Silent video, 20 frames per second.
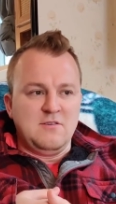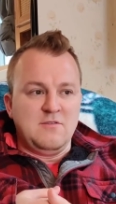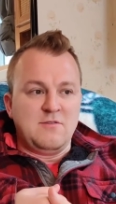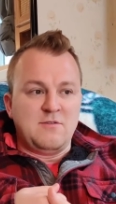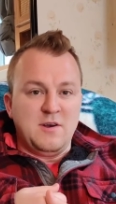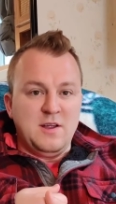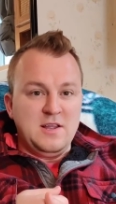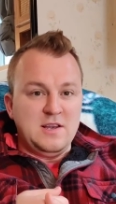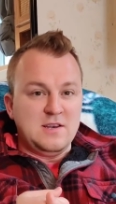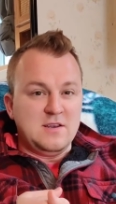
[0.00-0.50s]

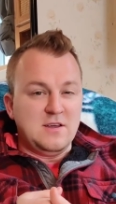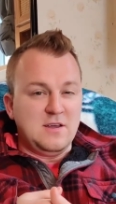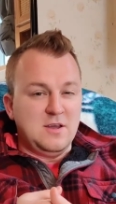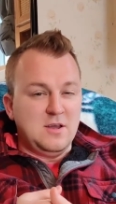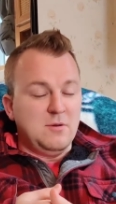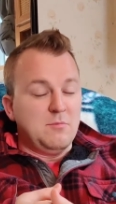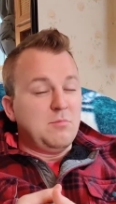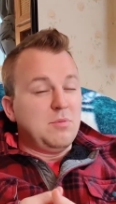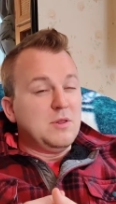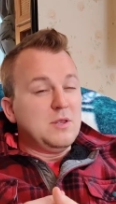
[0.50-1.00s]
Friend,
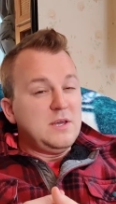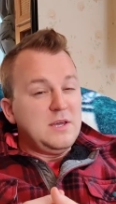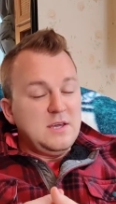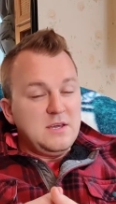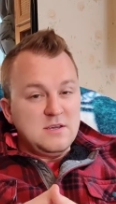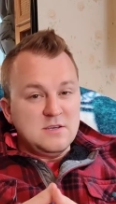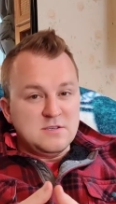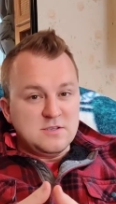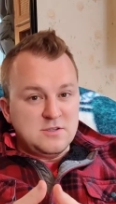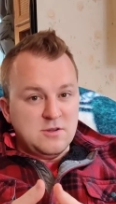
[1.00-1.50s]

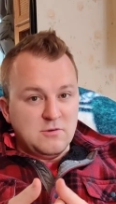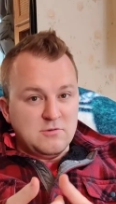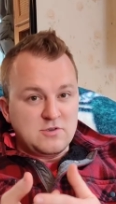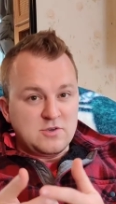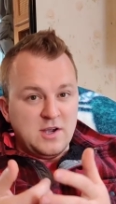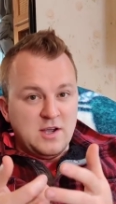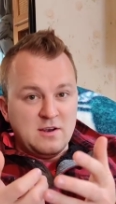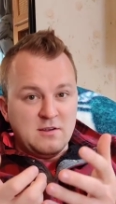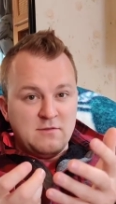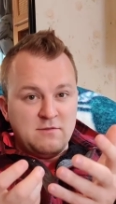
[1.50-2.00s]
please don't
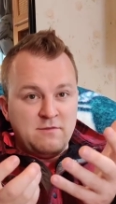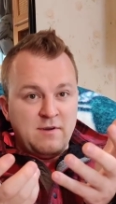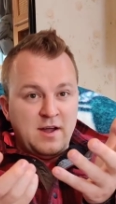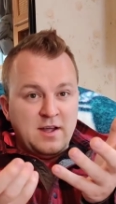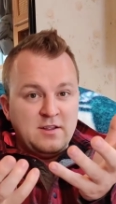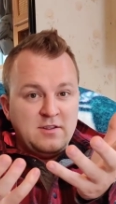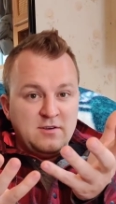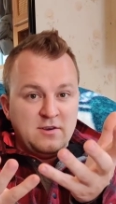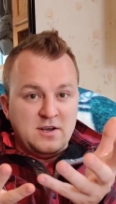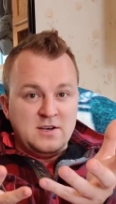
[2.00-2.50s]
try to
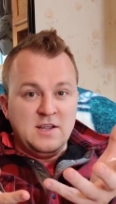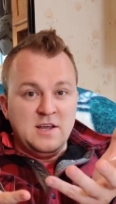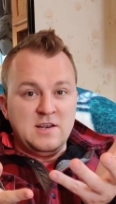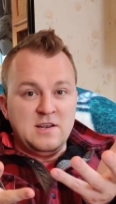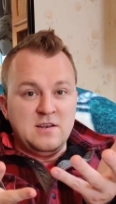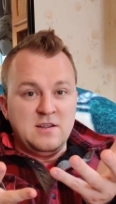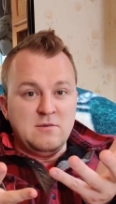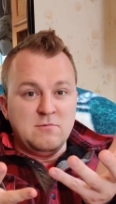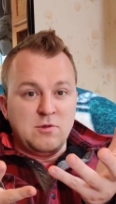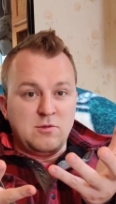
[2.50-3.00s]
find your
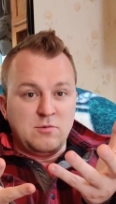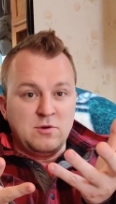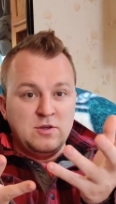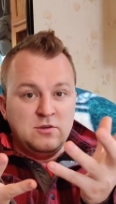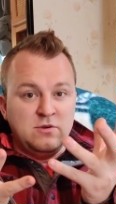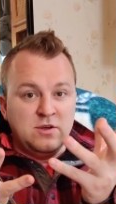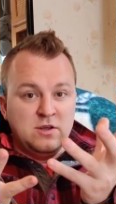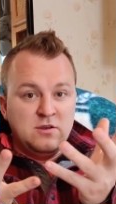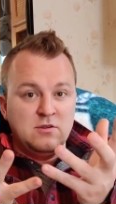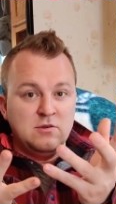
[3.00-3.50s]
identity with what
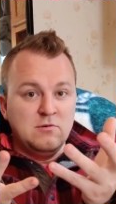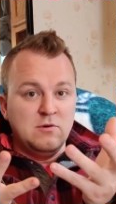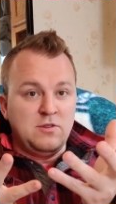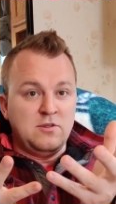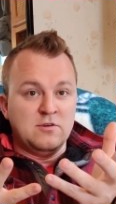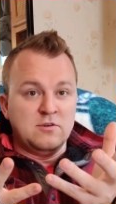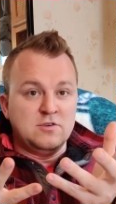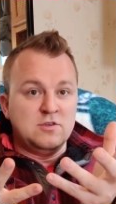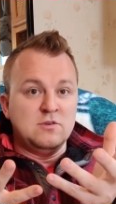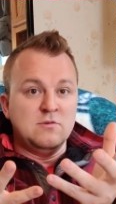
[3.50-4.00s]
you can do with
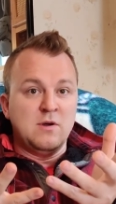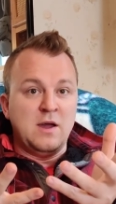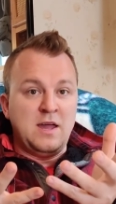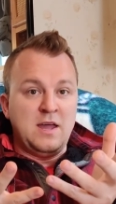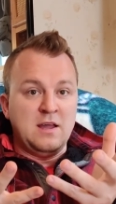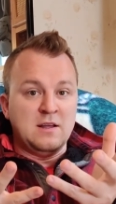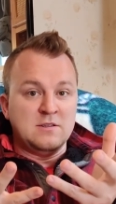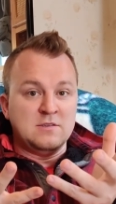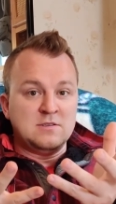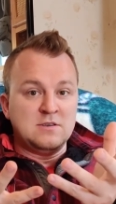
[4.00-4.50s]
your two
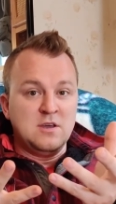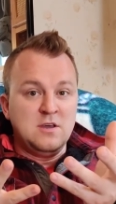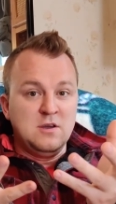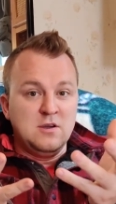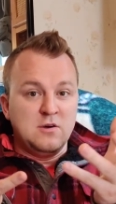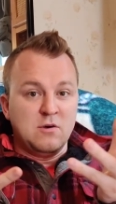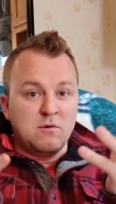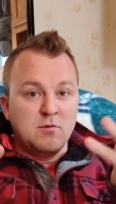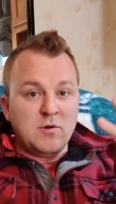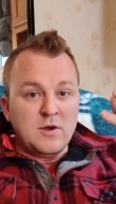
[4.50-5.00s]
hands
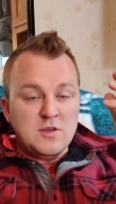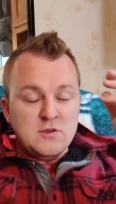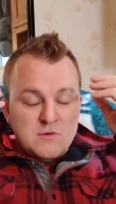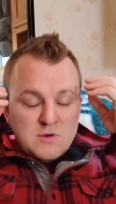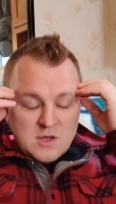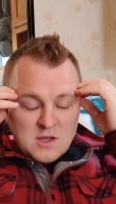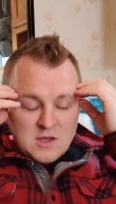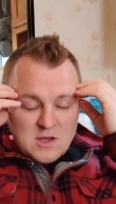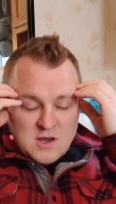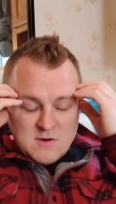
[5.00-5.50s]
or what you
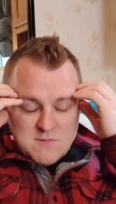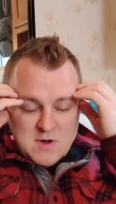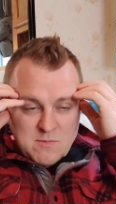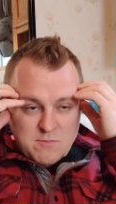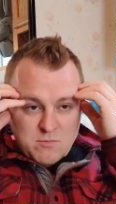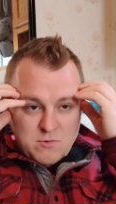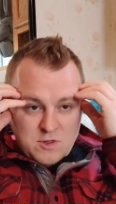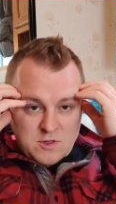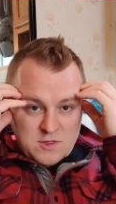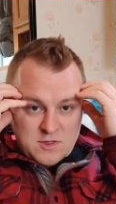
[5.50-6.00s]
can come
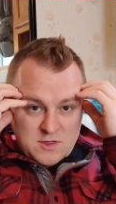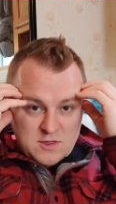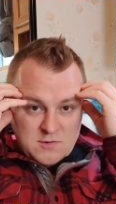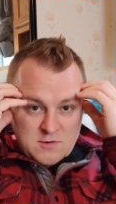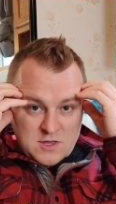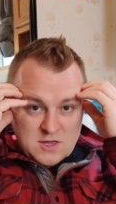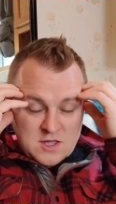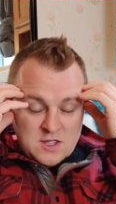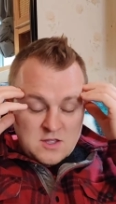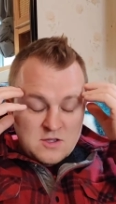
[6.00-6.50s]
up with
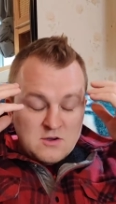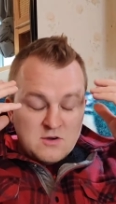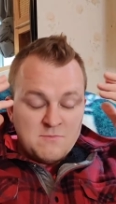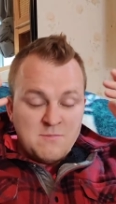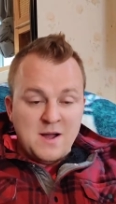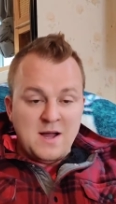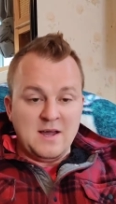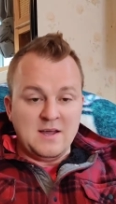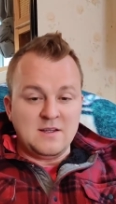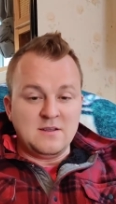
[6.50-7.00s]
in your
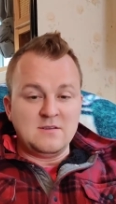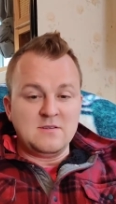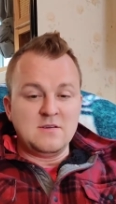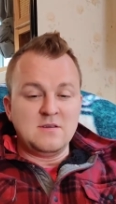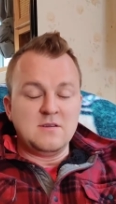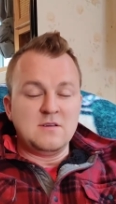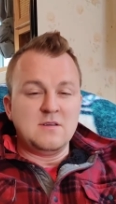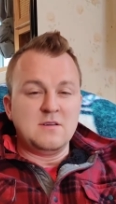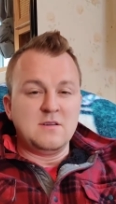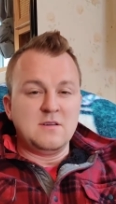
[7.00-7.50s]
mind.
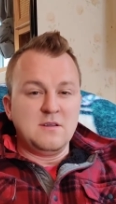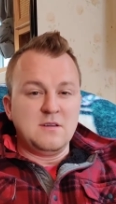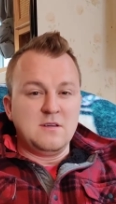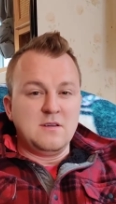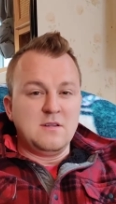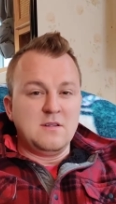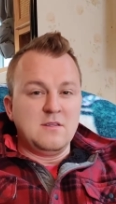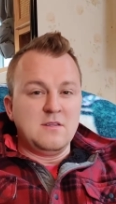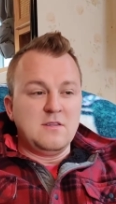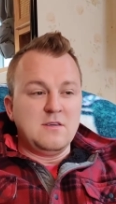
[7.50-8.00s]

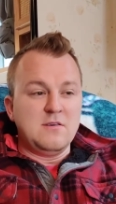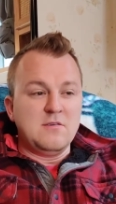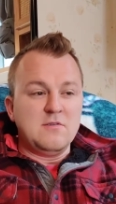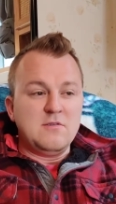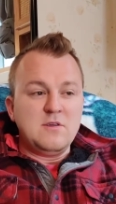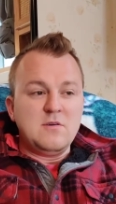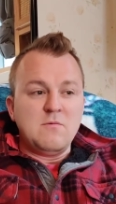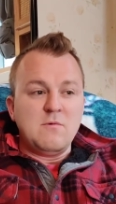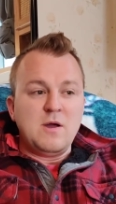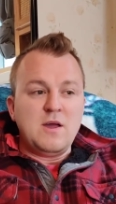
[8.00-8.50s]
The
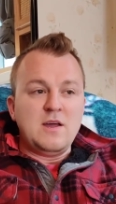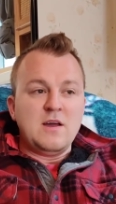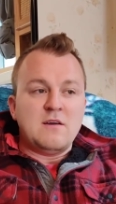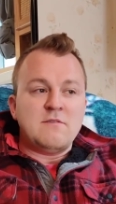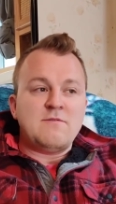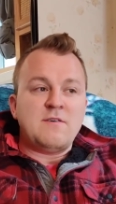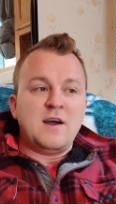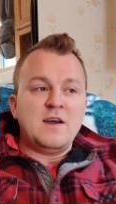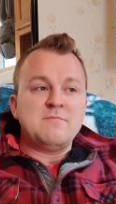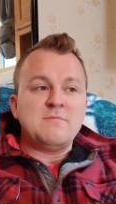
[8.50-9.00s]
only way I
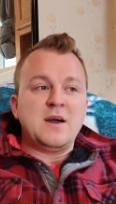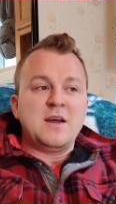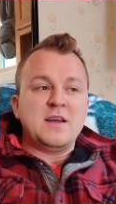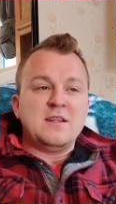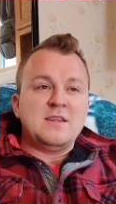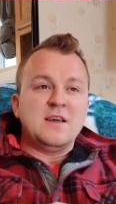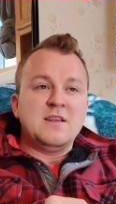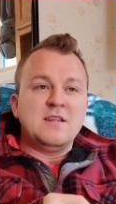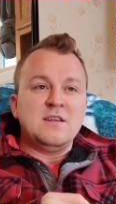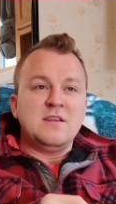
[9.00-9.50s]
find my
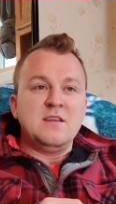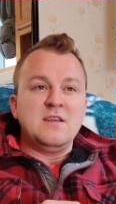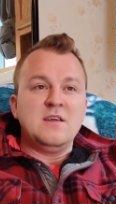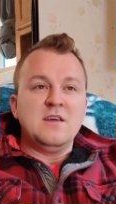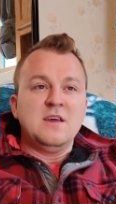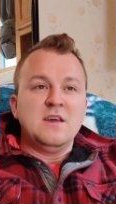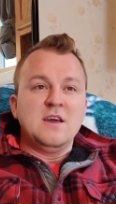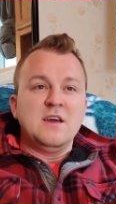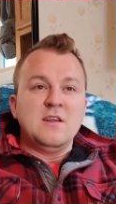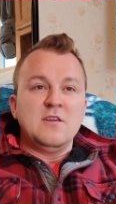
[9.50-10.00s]

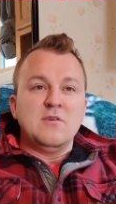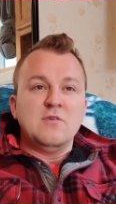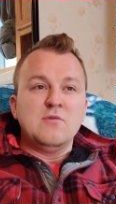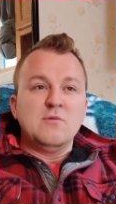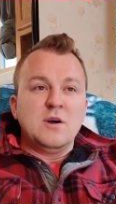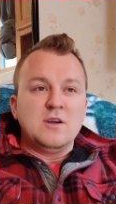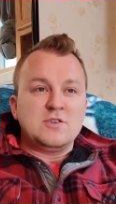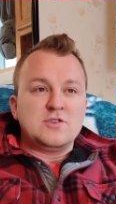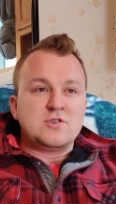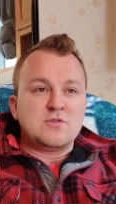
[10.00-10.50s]
identity and
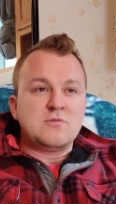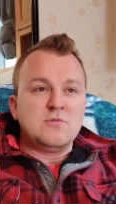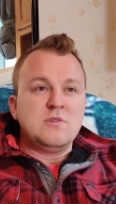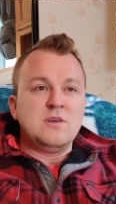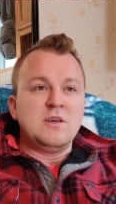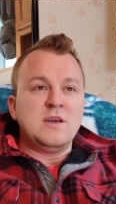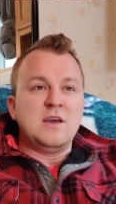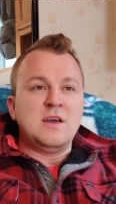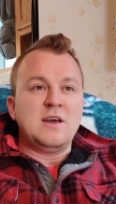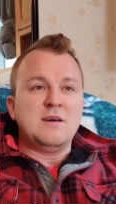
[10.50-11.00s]
who I
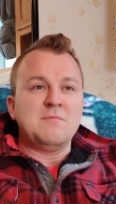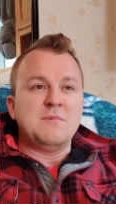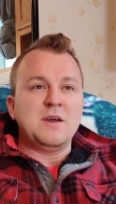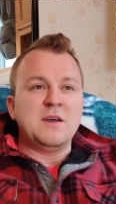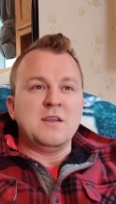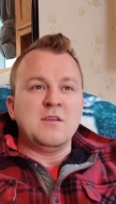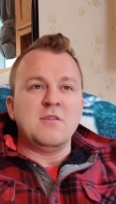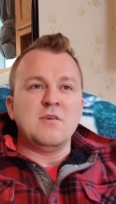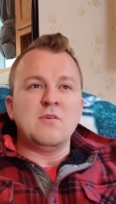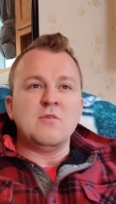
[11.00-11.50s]
truly am
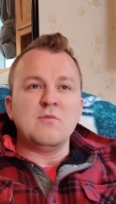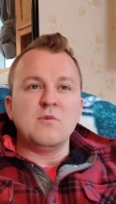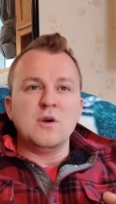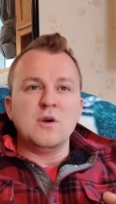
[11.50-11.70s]
and